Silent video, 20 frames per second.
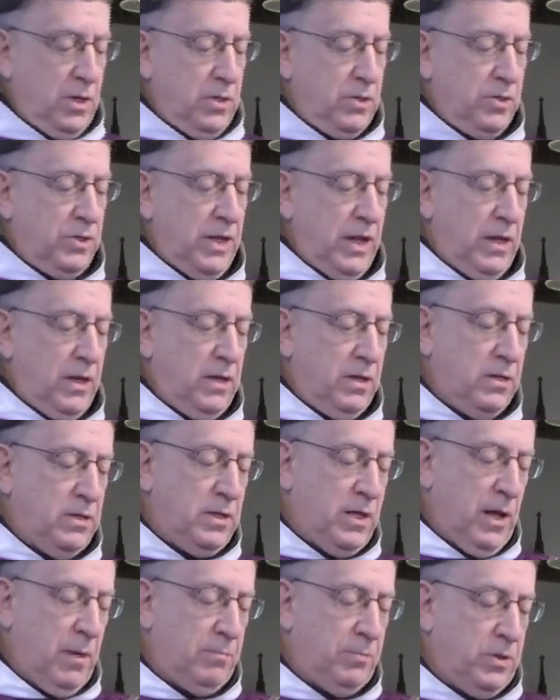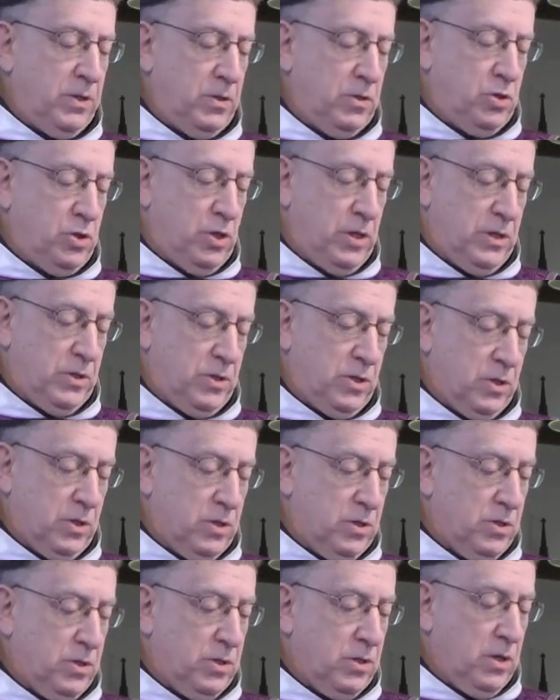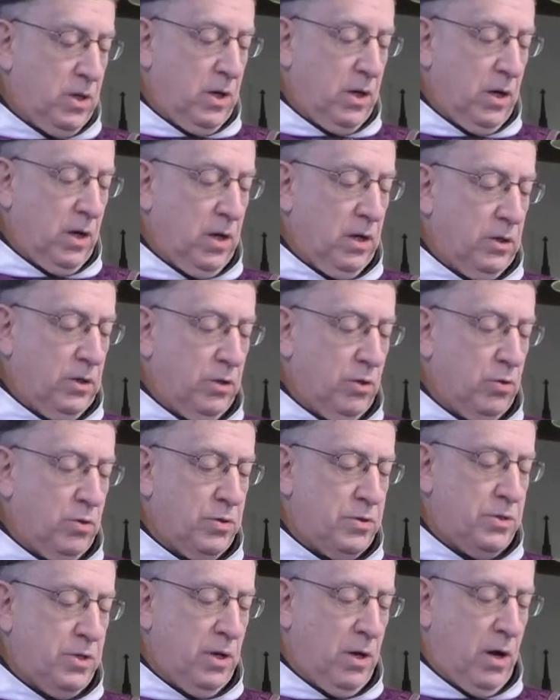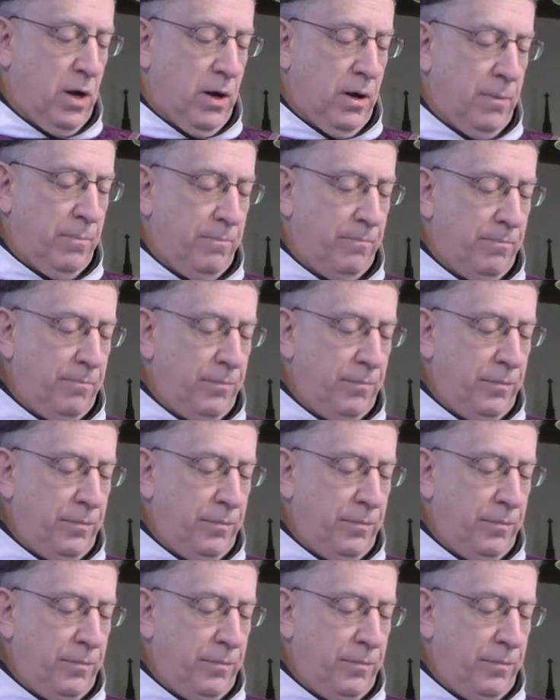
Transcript: Satan tempted Jesus a third time.